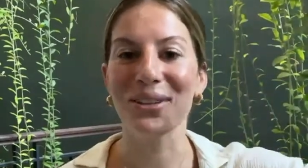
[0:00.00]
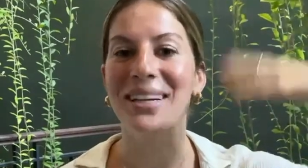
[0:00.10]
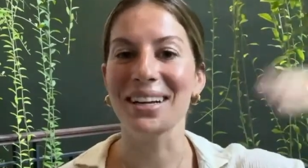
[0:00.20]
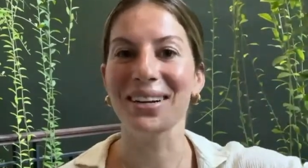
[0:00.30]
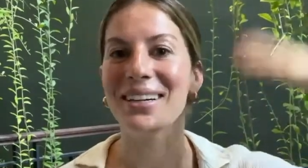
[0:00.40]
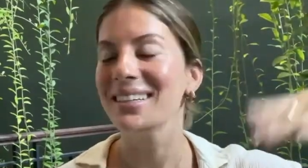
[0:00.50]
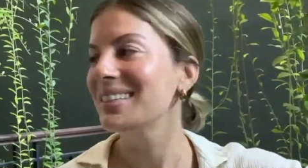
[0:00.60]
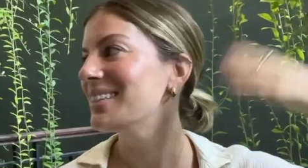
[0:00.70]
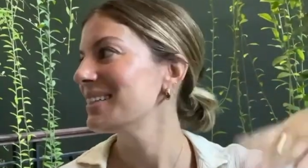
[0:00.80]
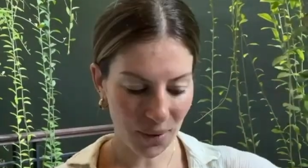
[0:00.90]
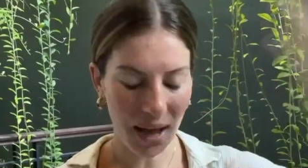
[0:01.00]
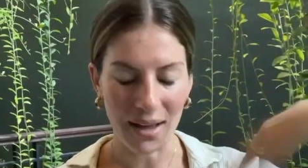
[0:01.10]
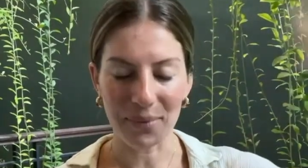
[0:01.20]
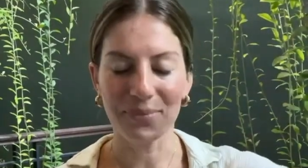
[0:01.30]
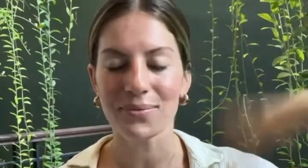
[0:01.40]
here.
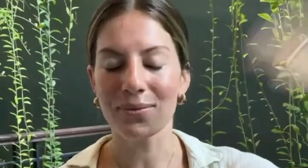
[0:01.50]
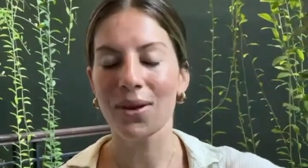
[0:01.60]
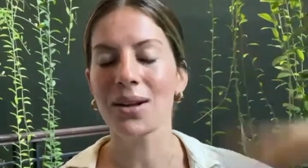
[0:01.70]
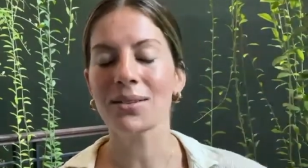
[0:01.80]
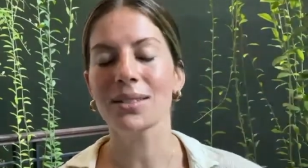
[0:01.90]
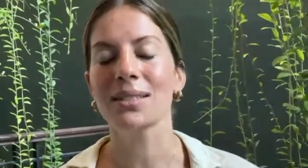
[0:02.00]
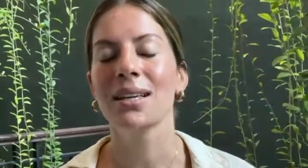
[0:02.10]
Okay, what else?